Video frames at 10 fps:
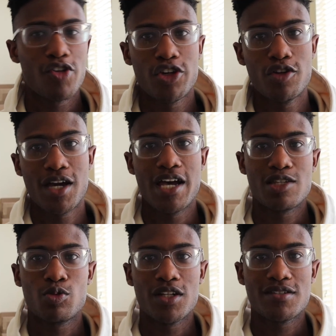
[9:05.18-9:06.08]
show you
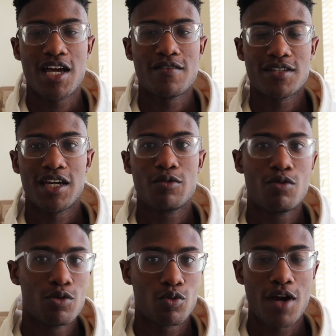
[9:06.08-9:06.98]
guys what it sounds like
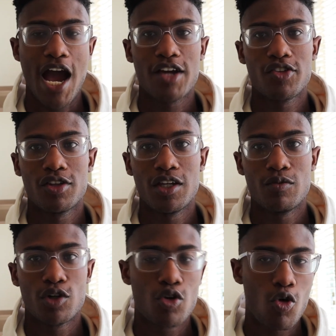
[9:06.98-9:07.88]
when we're actually
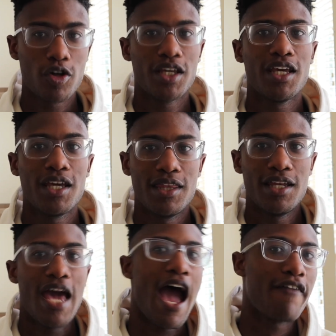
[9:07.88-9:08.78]
recording it, and
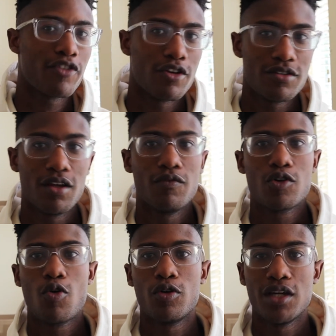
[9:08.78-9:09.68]
then after it's done
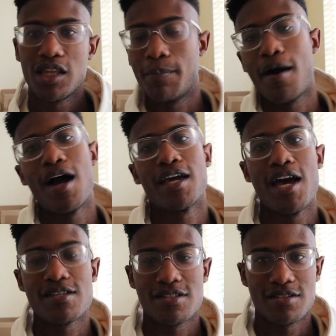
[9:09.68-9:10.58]
recording and the
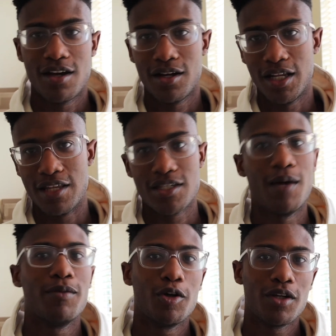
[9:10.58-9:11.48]
podcast is done and it's
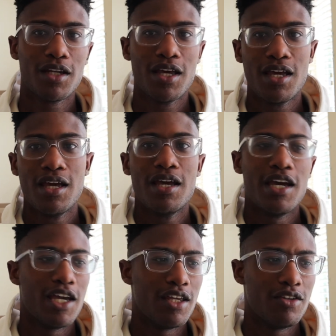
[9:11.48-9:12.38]
uploaded.
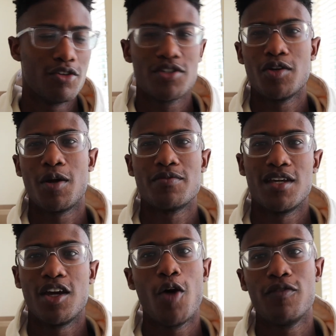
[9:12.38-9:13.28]
And you'll see what I'm
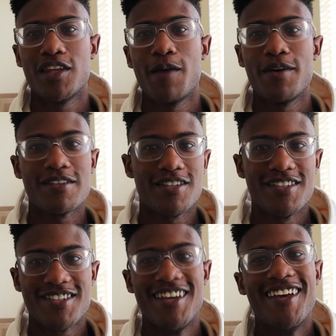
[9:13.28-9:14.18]
saying. Hopefully that makes sense.